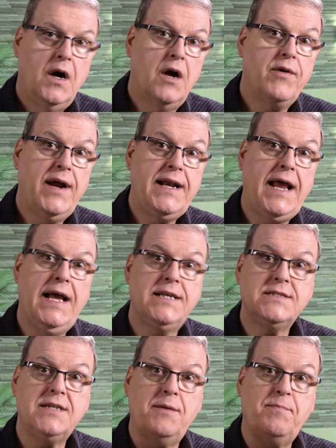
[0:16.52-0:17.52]
All right,
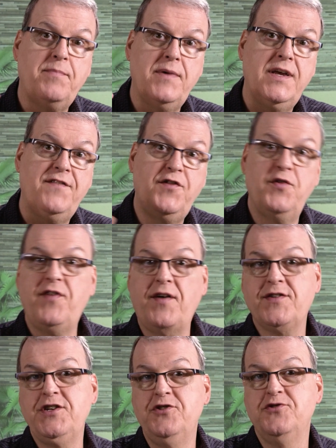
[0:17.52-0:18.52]
hands up if you've
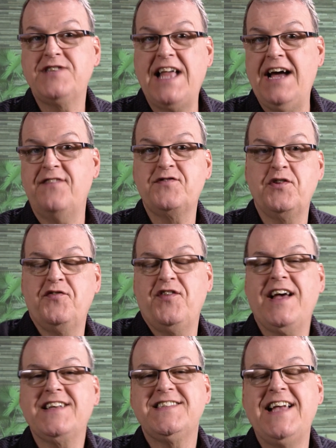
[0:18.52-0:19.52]
ever used After
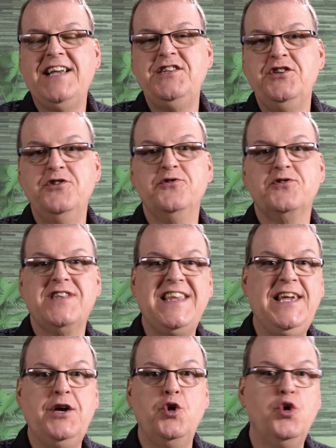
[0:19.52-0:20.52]
Effects and used
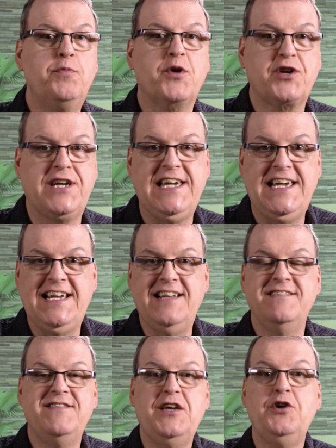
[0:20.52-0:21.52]
the Uber
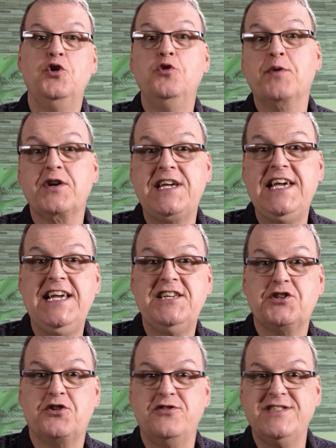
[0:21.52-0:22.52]
key. The Uber key
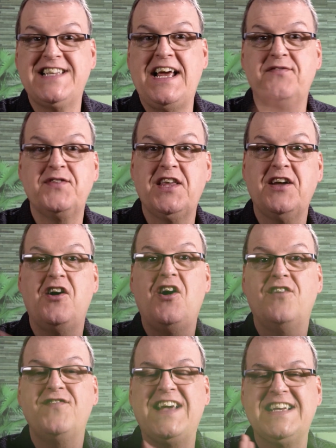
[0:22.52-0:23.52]
turns everything
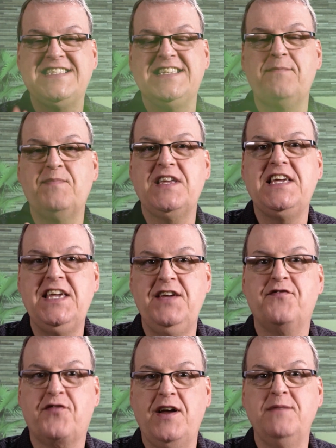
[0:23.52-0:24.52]
off except the
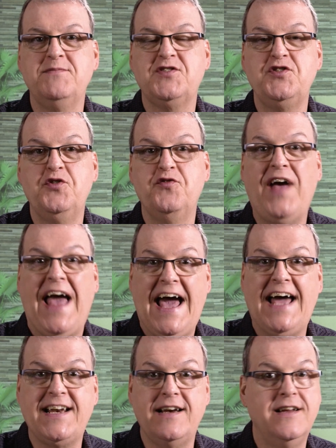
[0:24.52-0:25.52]
keyframes you've
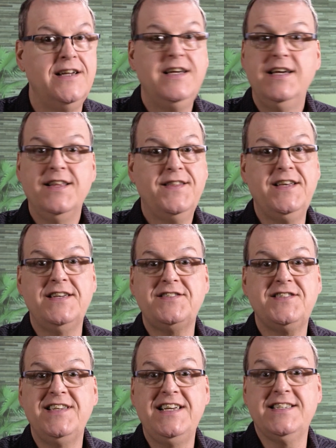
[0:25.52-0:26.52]
added.
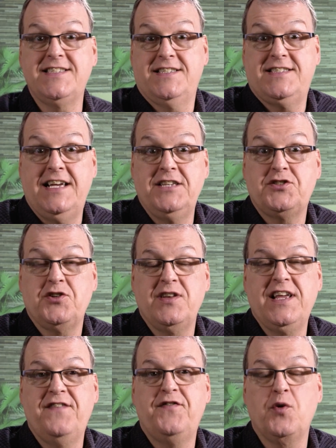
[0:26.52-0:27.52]
This is essential
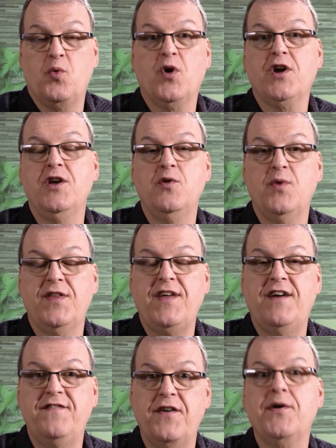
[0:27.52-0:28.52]
if you're working with
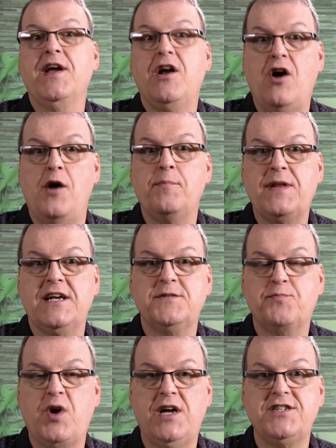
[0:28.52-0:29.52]
a very complex
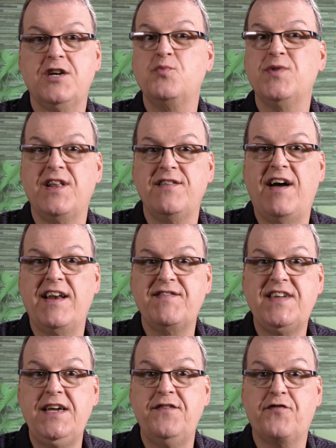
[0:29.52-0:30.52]
project with a lot
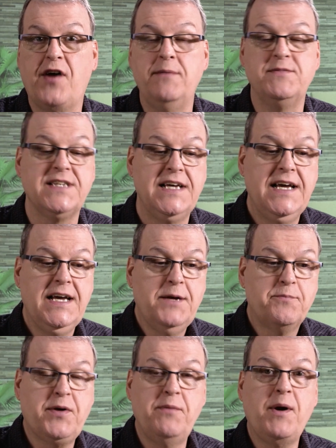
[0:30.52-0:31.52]
of keyframes.
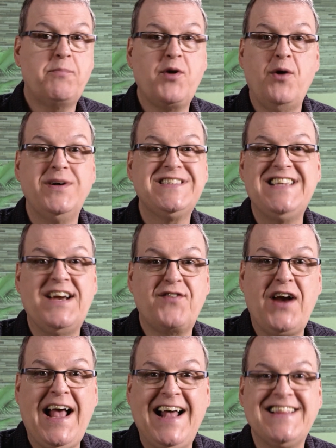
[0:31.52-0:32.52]
Premiere Pro has
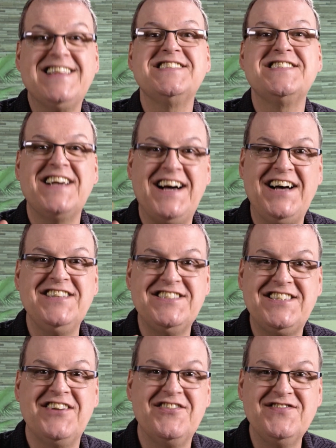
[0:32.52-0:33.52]
never had this
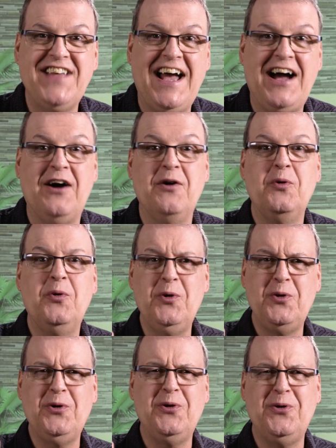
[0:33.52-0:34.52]
until now.
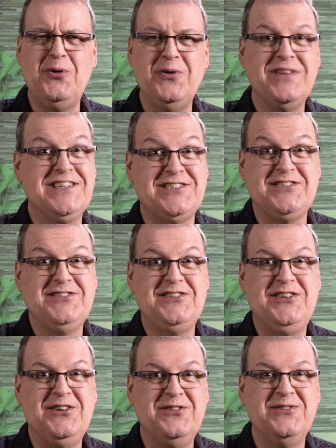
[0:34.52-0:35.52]
Woohoo, this is
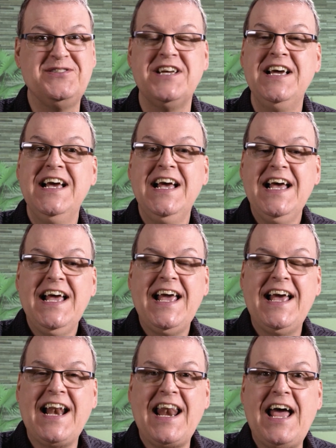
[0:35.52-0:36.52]
huge.
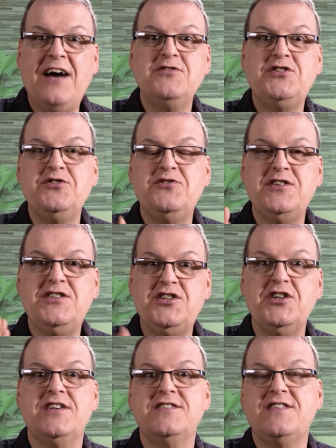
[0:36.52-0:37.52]
It allows you to
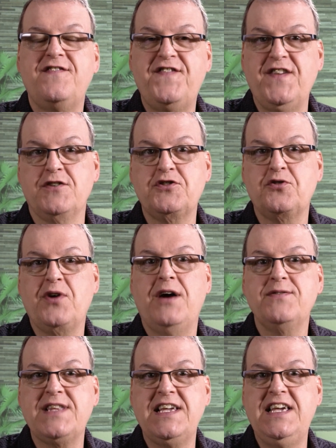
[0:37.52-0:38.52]
just filter
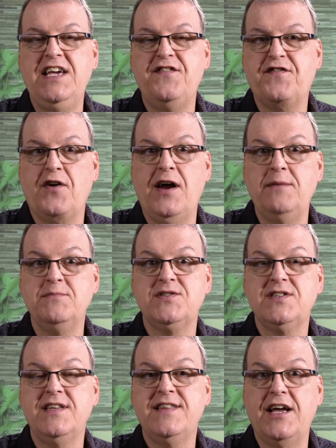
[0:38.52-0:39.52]
out the
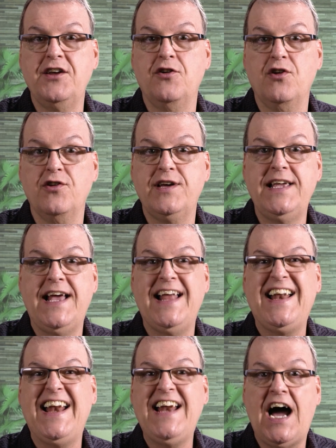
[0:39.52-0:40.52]
keyframes that you're looking
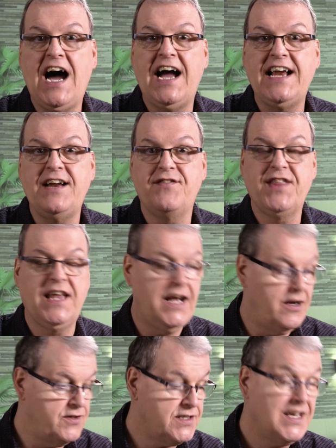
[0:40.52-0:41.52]
at and hide everything
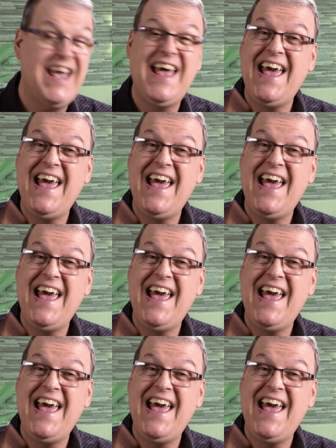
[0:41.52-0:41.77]
else.